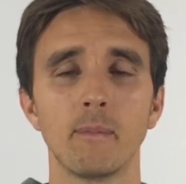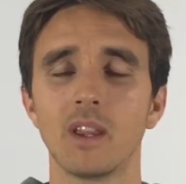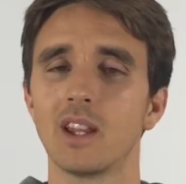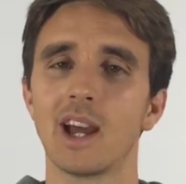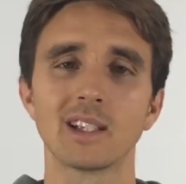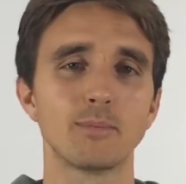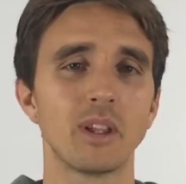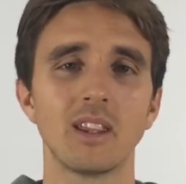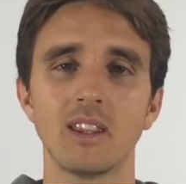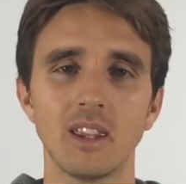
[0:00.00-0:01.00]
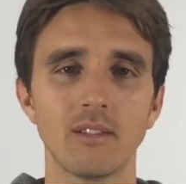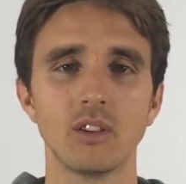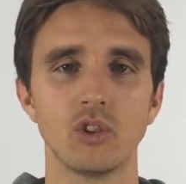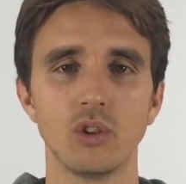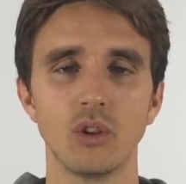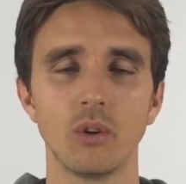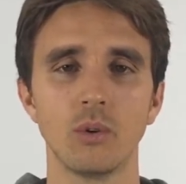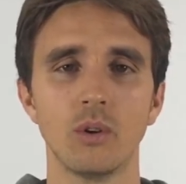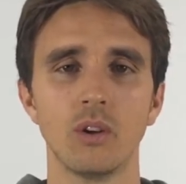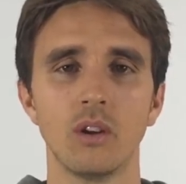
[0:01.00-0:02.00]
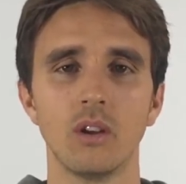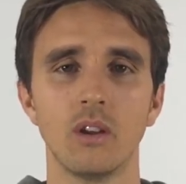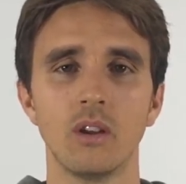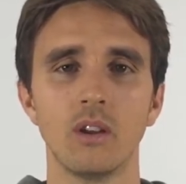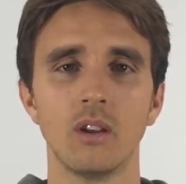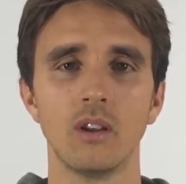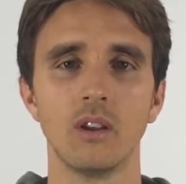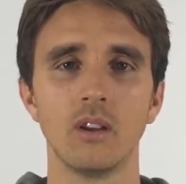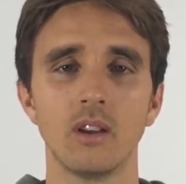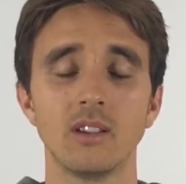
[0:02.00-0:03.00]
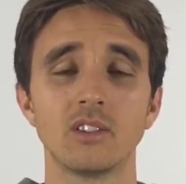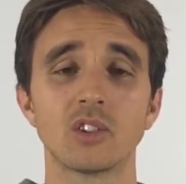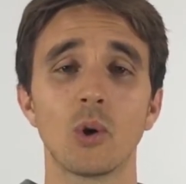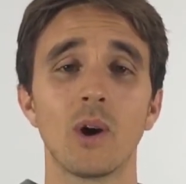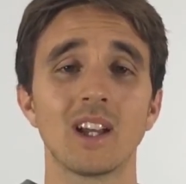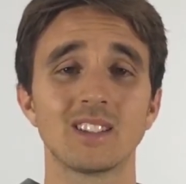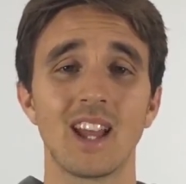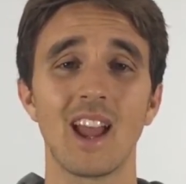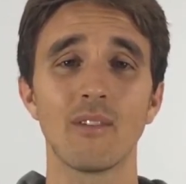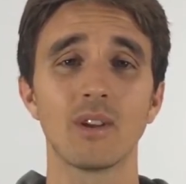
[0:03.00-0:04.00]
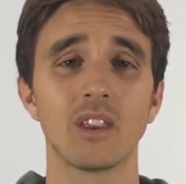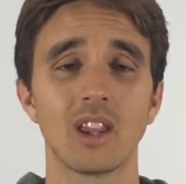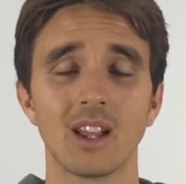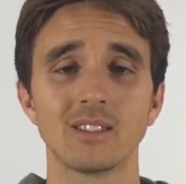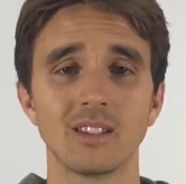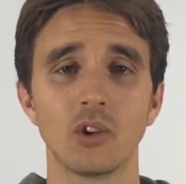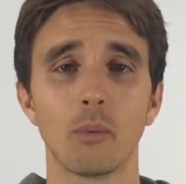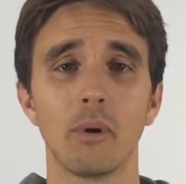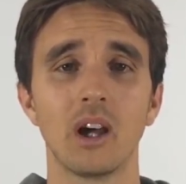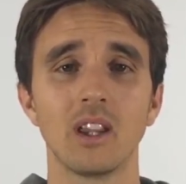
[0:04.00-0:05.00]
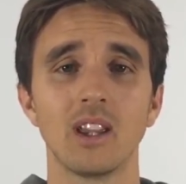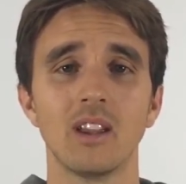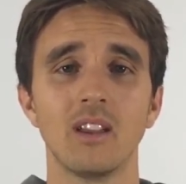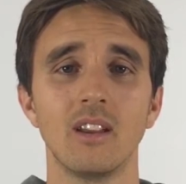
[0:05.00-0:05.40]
It has been given to you. And so has everything else in your body.